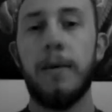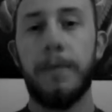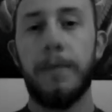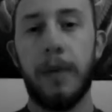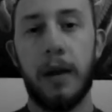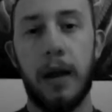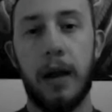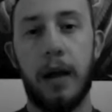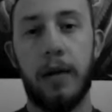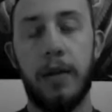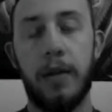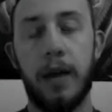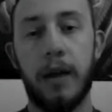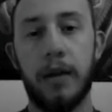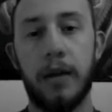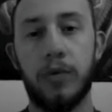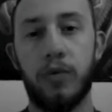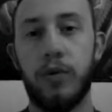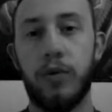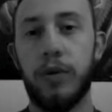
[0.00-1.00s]
and how that
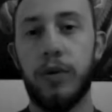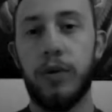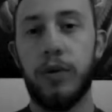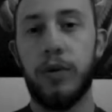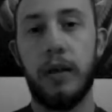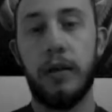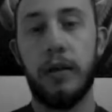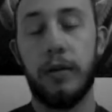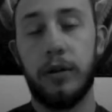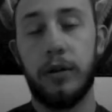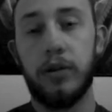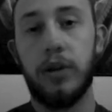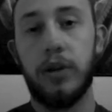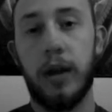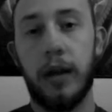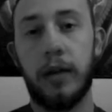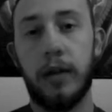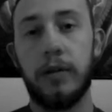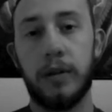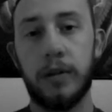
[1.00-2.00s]
is really the only
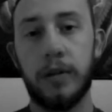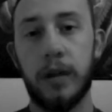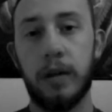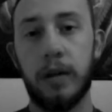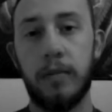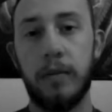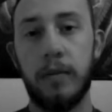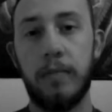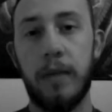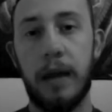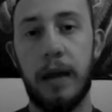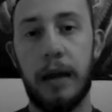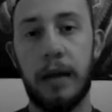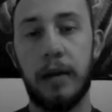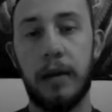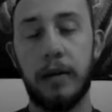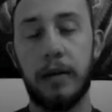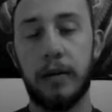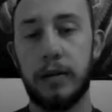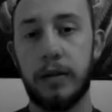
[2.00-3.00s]
change that's going to be
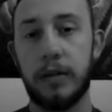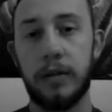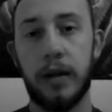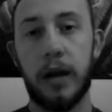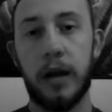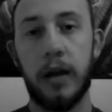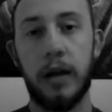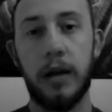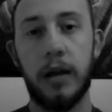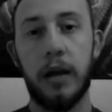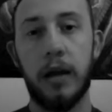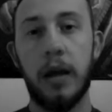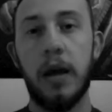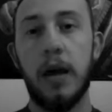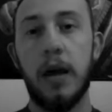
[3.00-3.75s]
made in our society.